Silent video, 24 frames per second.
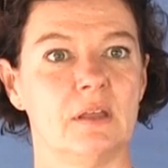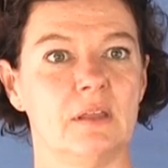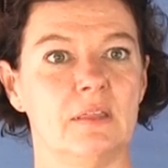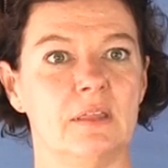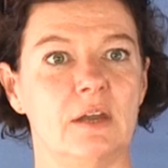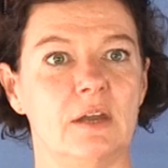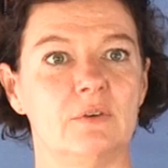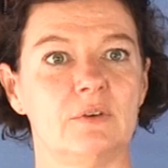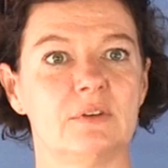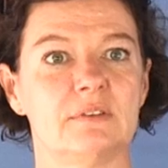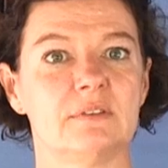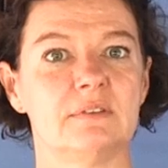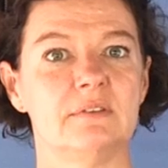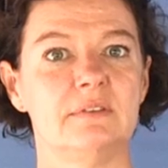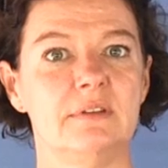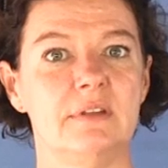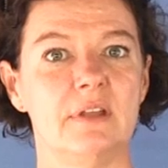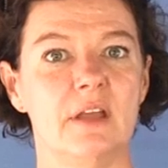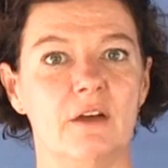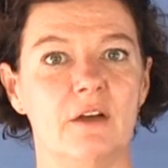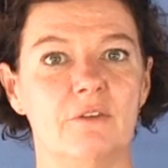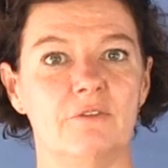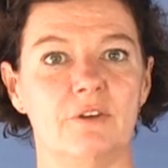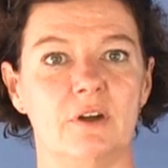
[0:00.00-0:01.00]
there is
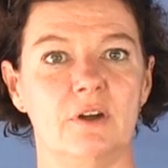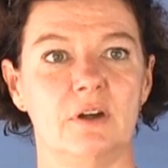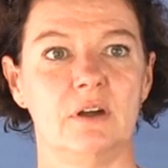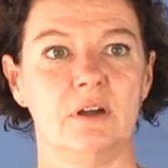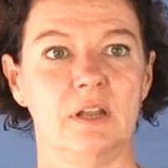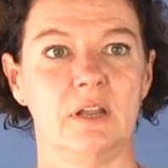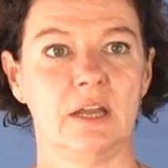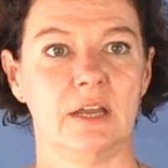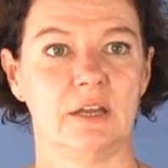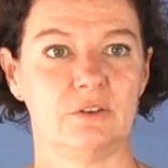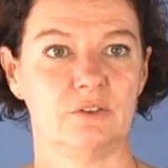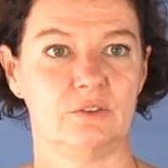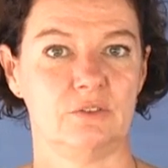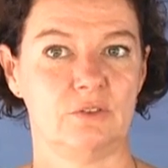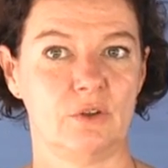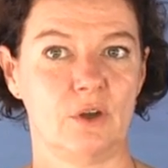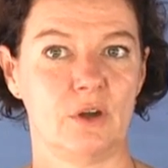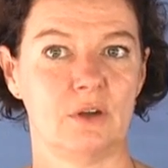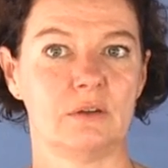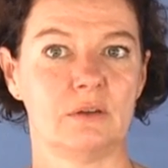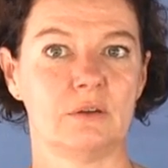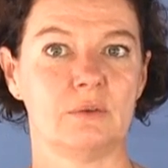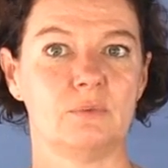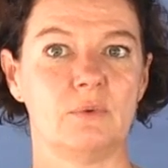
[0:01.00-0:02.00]
never like a
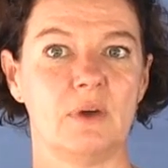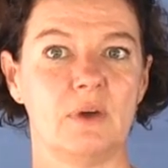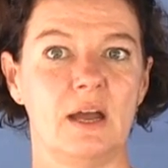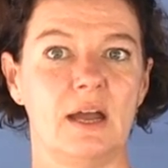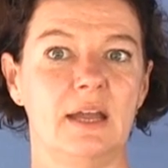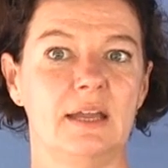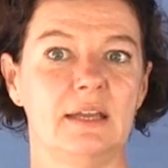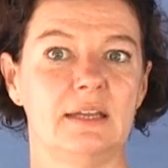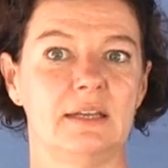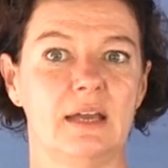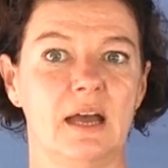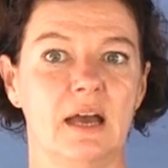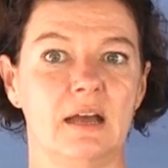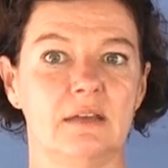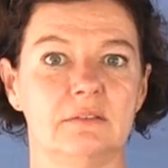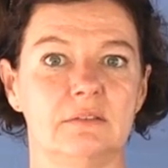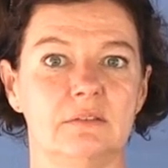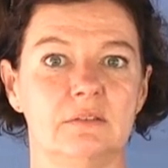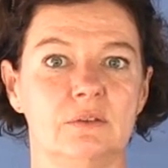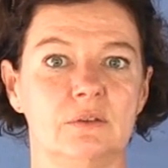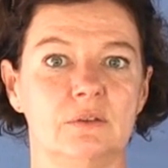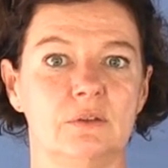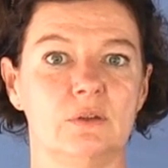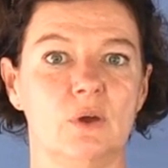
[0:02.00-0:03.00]
certain way it has
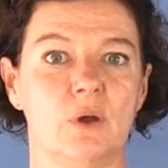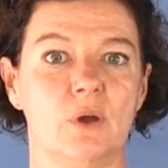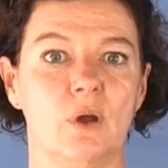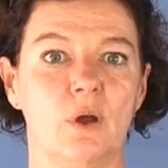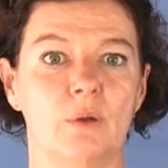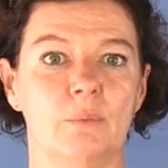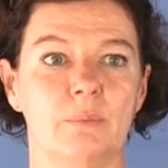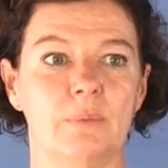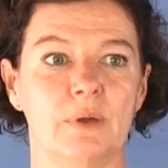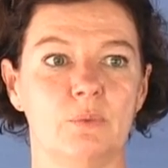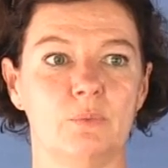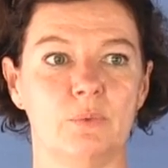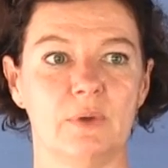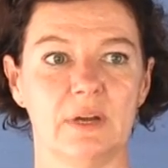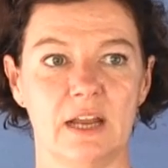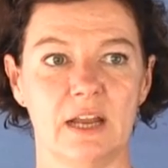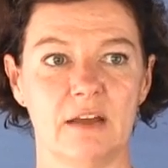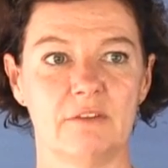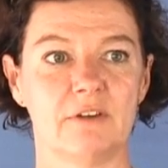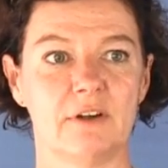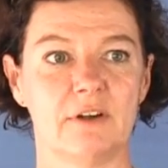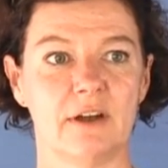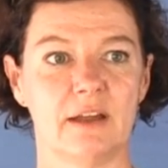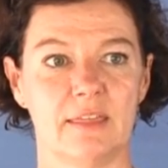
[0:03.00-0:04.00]
to look but
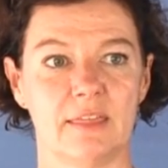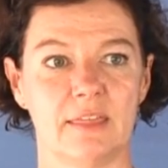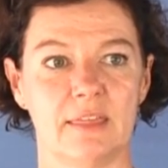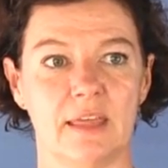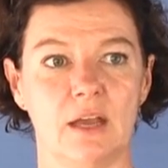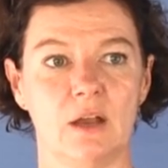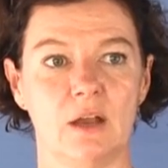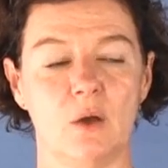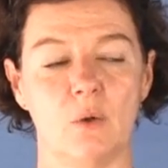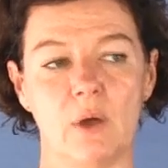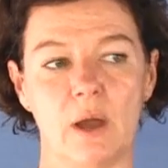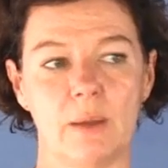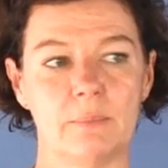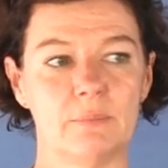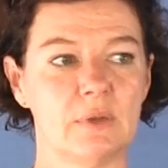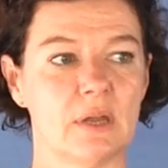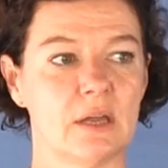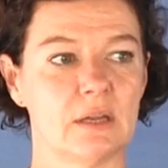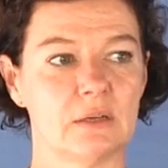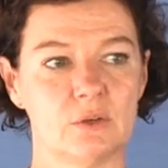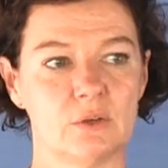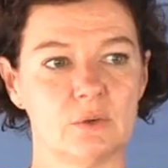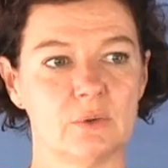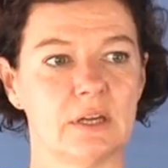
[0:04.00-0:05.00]
whenever i think oh i'm
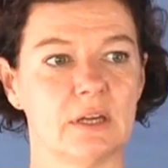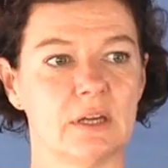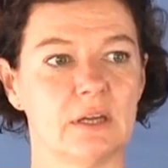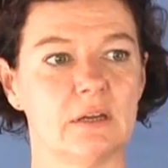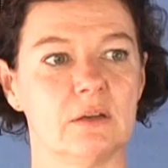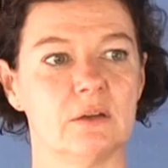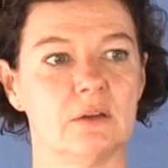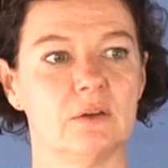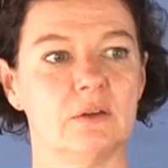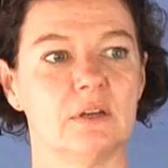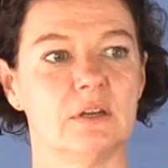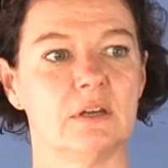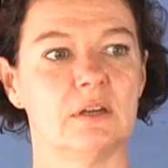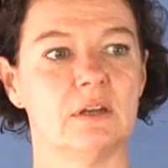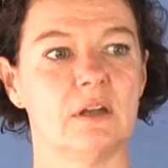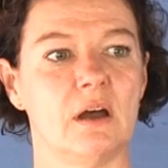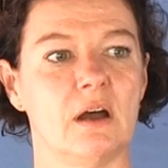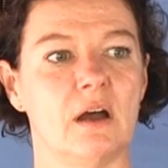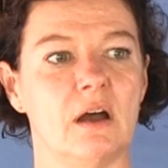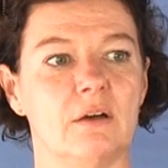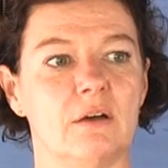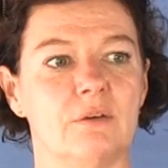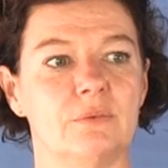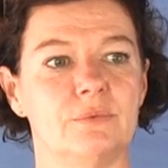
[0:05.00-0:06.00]
not doing it good
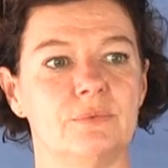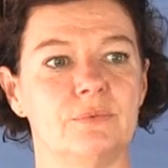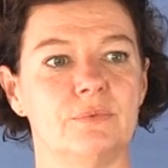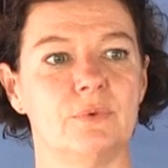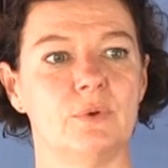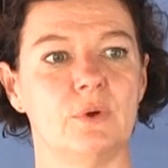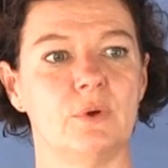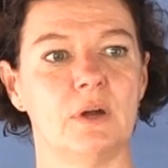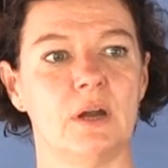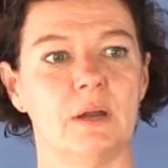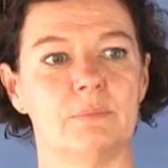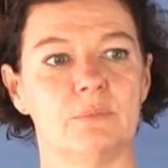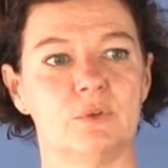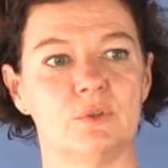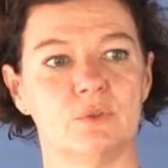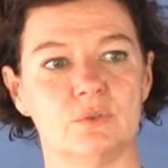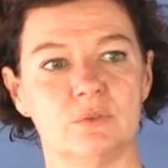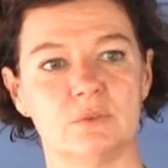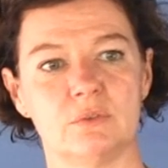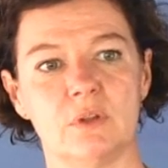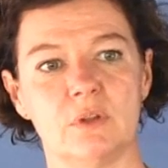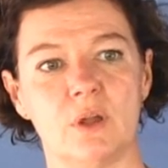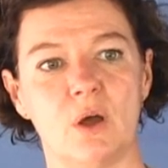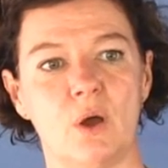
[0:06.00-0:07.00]
enough or i'm too
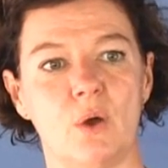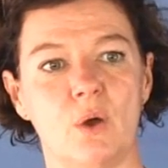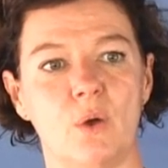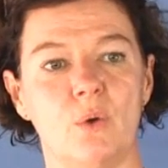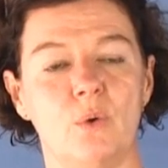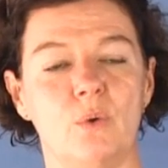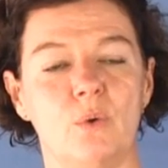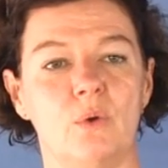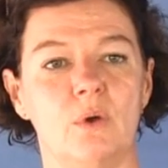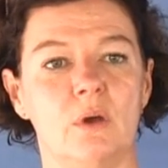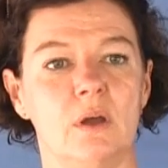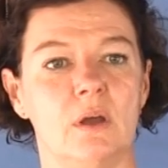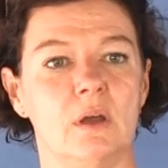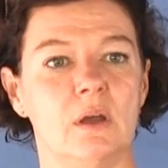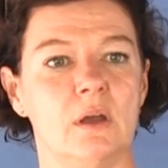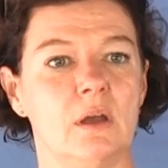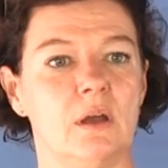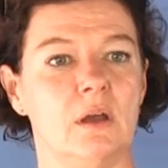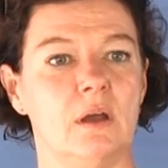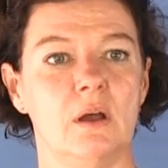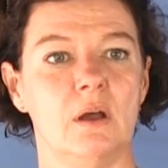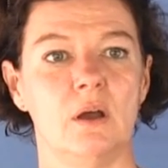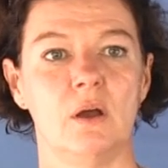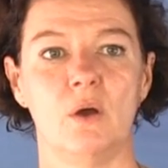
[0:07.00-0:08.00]
slow
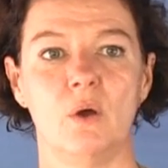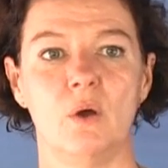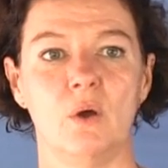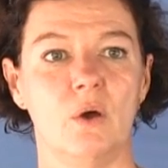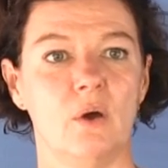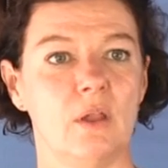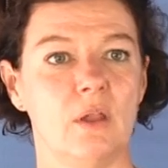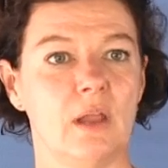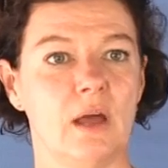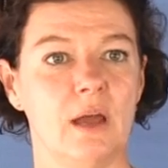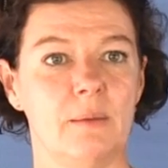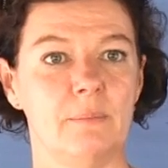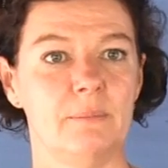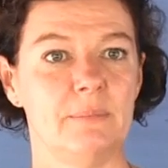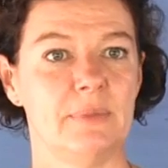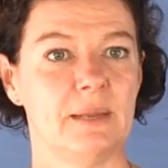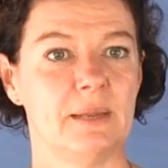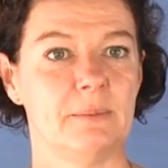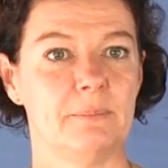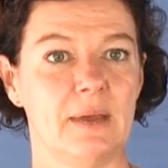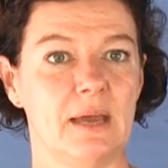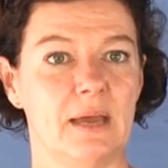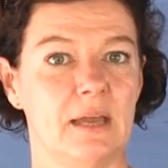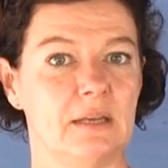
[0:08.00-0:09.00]
all i'm
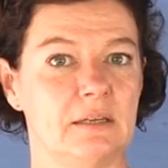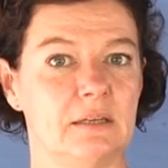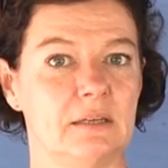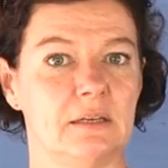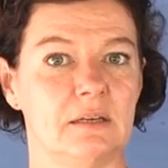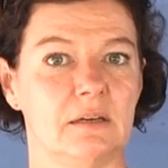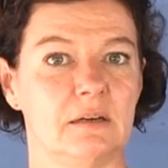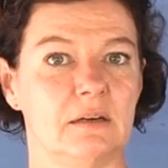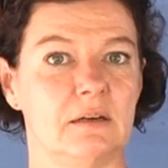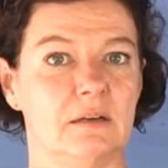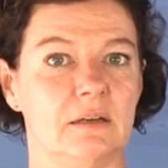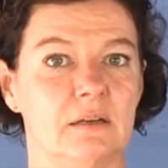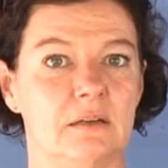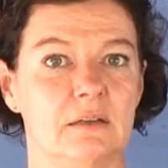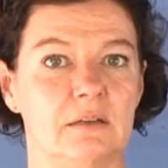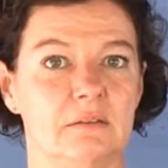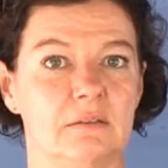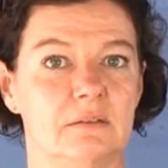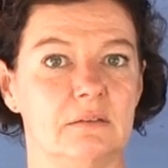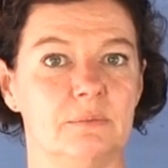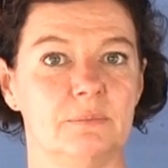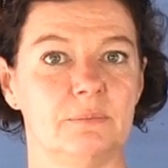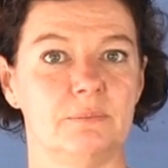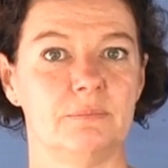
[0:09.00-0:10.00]
being met here
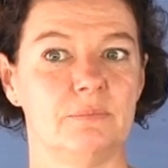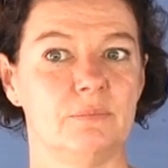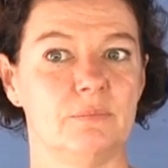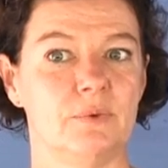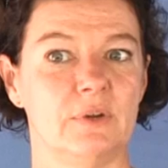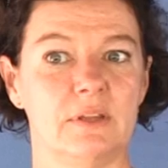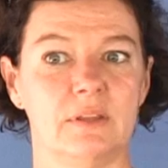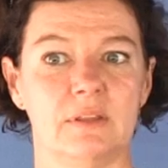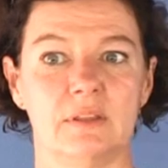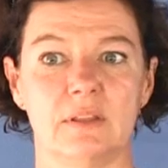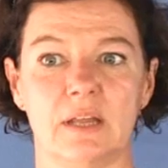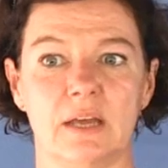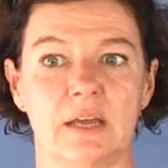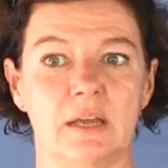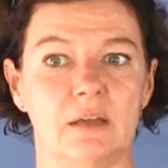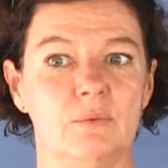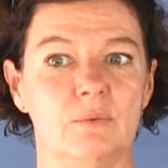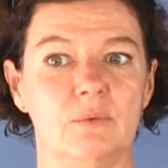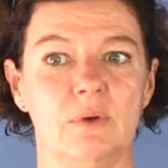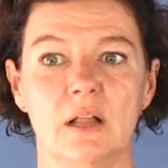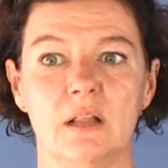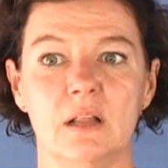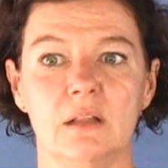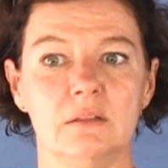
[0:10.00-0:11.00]
is with
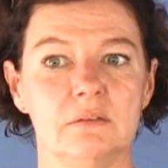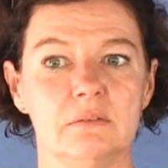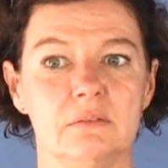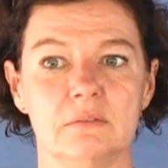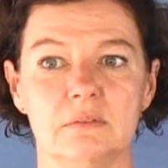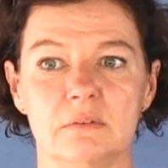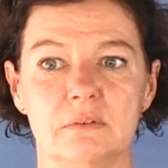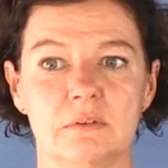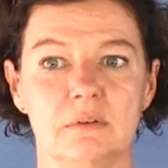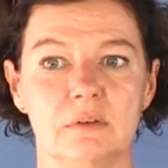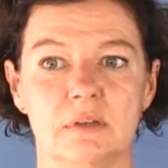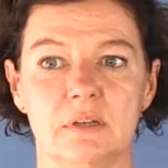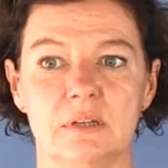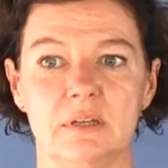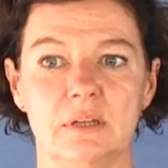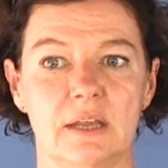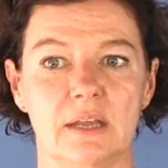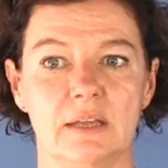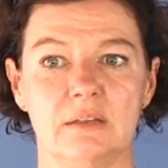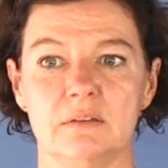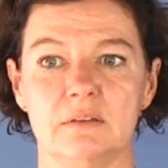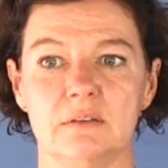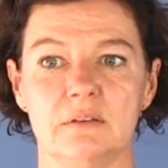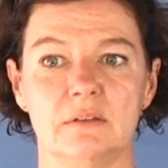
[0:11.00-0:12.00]
like well it
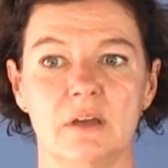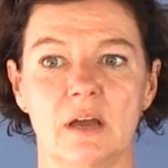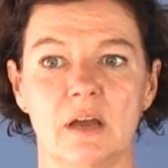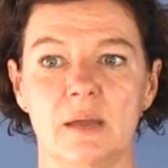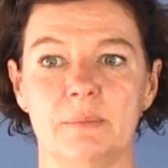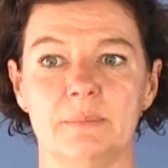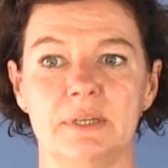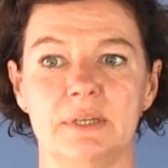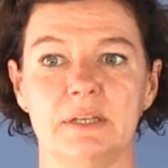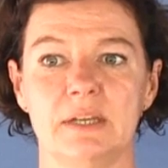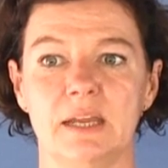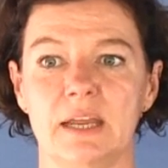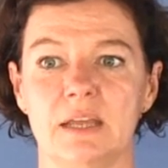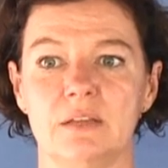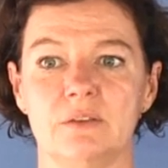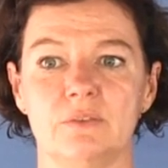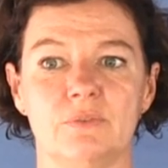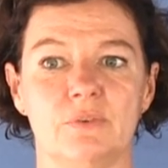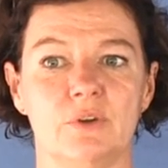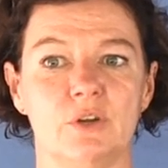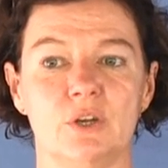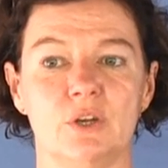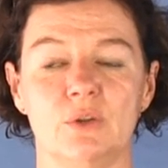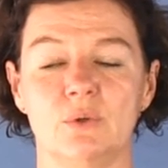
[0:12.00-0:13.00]
takes the time it takes
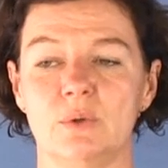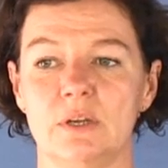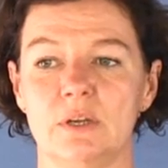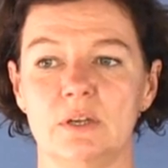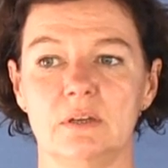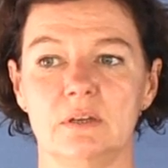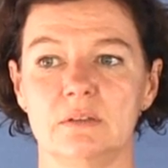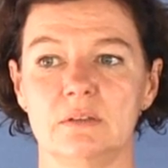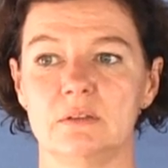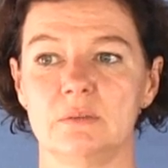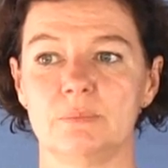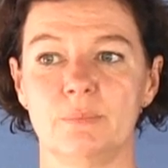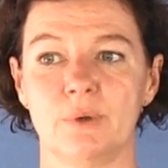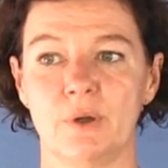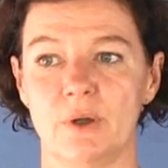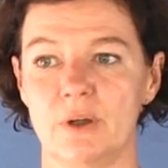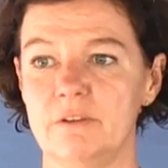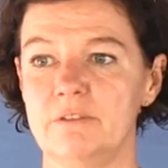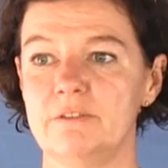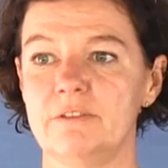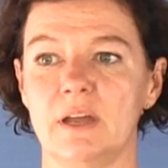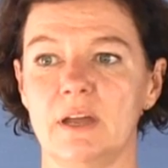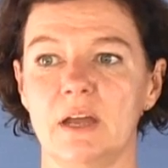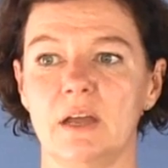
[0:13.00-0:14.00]
for you and it's
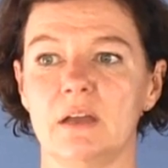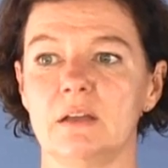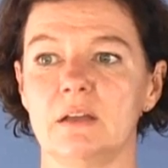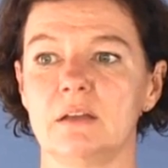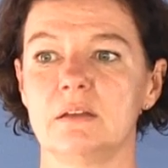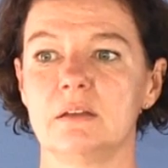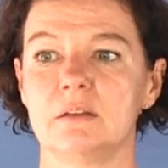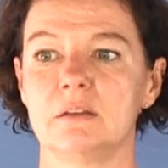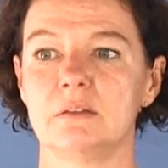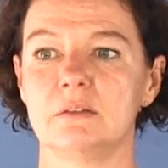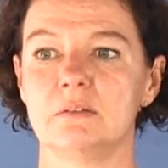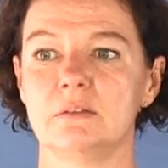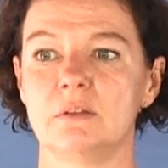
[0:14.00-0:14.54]
perfect.